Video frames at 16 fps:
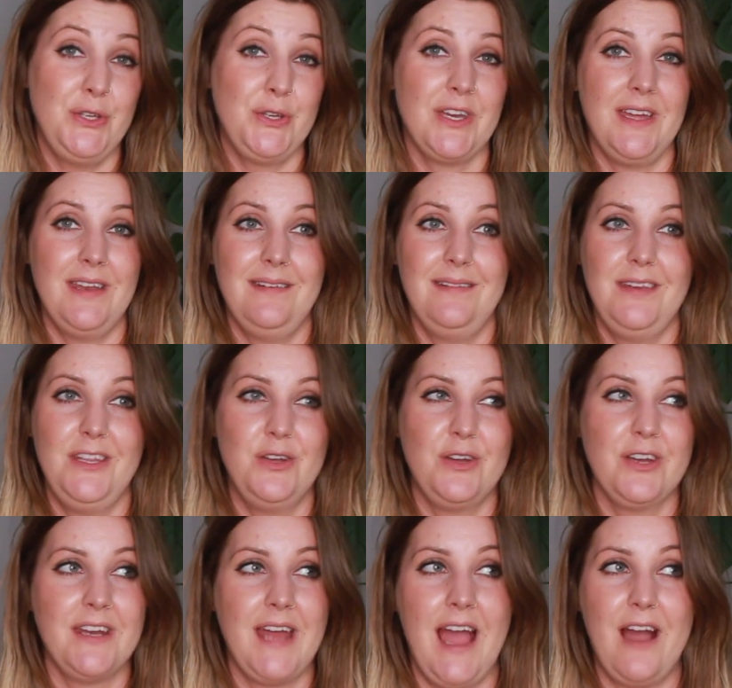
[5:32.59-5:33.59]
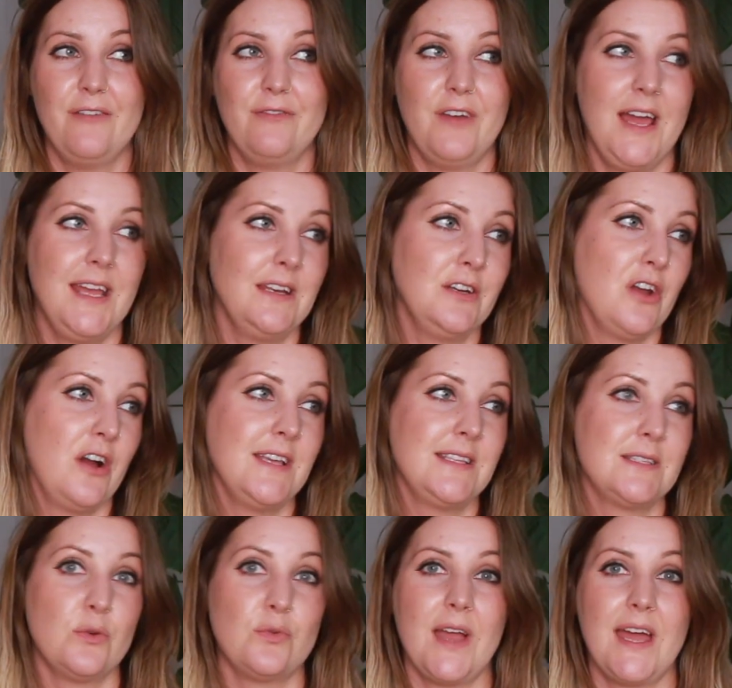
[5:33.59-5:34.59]
you can have like
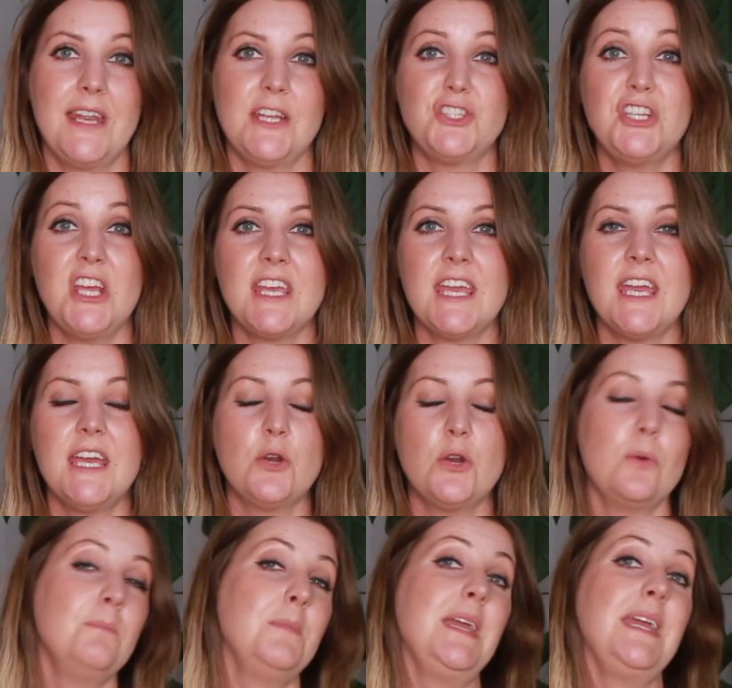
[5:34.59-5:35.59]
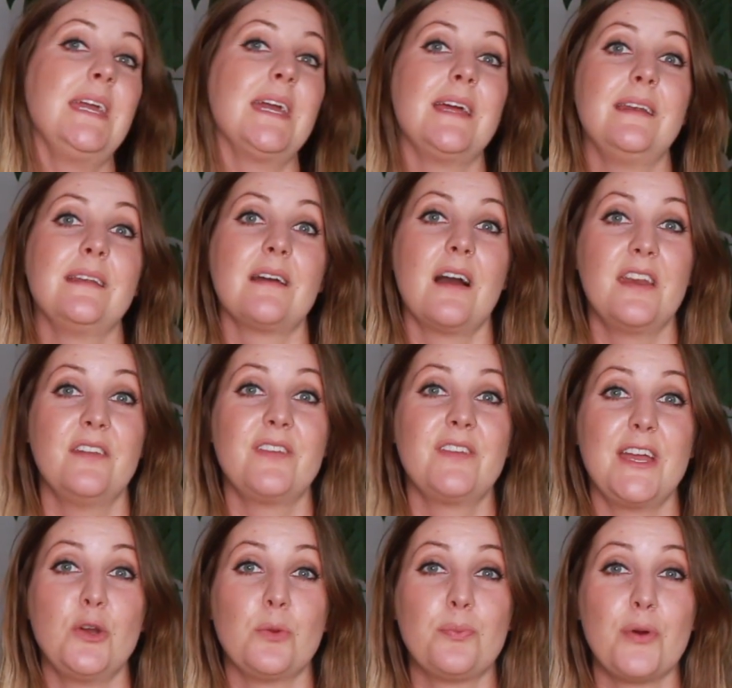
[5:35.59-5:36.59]
nice organic chicken or meat and kind of
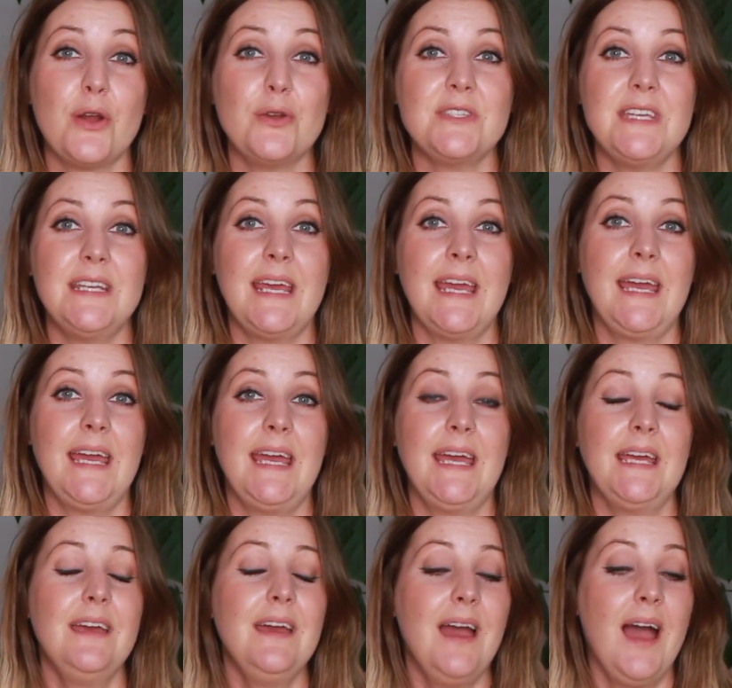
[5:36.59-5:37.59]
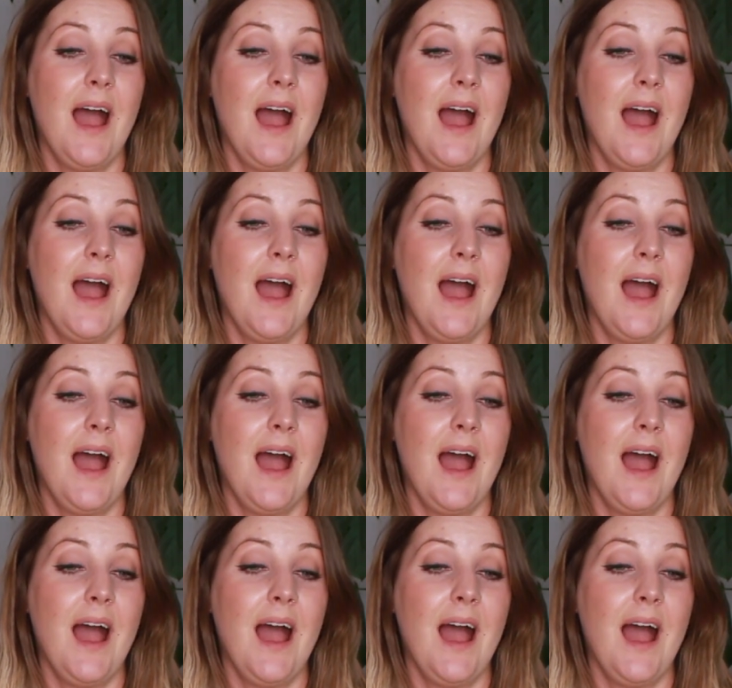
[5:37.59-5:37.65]
get your protein hit.